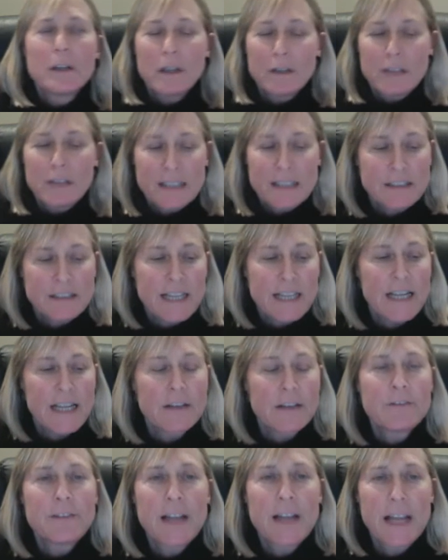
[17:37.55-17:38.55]
let's say, an
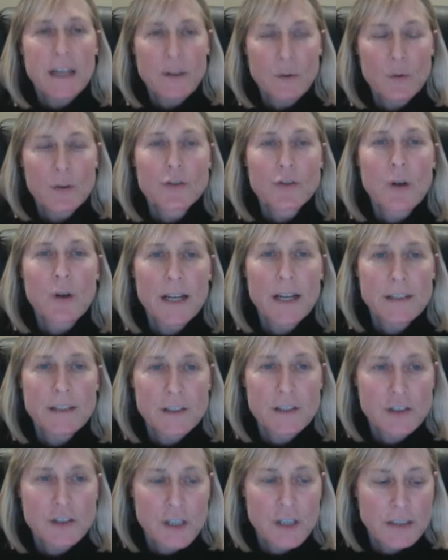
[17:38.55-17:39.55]
event, or trying to
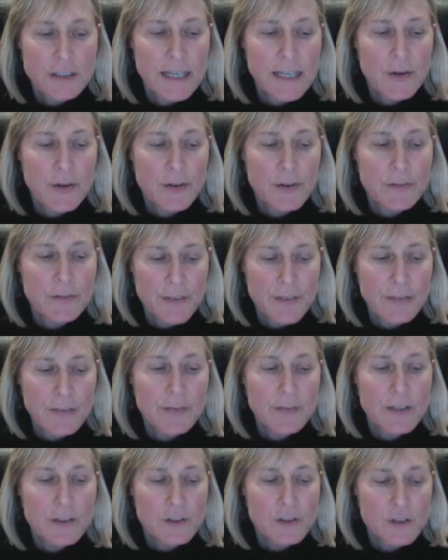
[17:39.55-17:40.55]
shut down an event
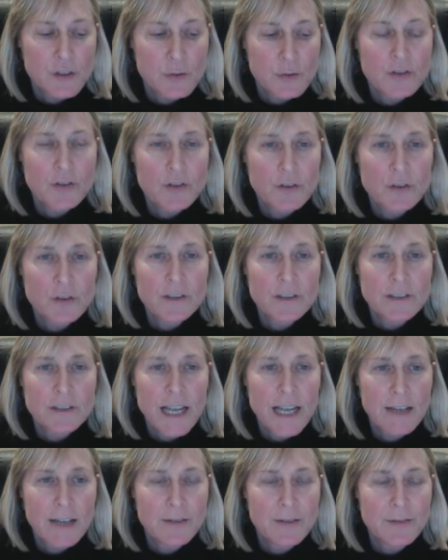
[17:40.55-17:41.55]
that Jewish students
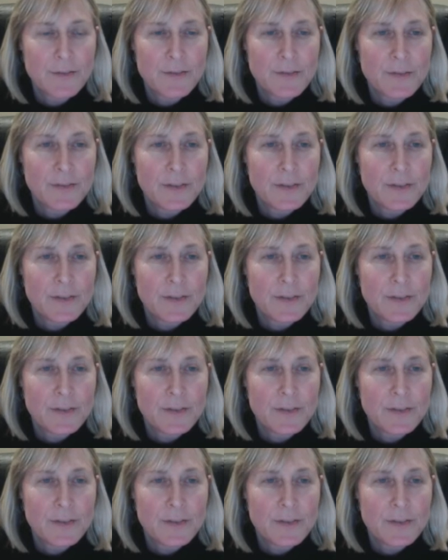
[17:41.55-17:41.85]
had